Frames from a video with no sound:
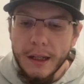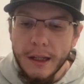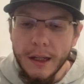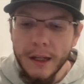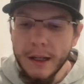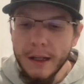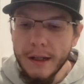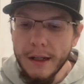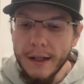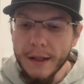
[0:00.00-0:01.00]

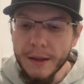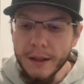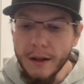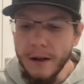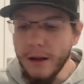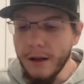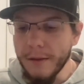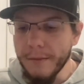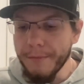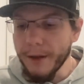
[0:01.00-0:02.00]
And I think,
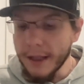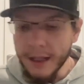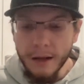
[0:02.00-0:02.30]
again,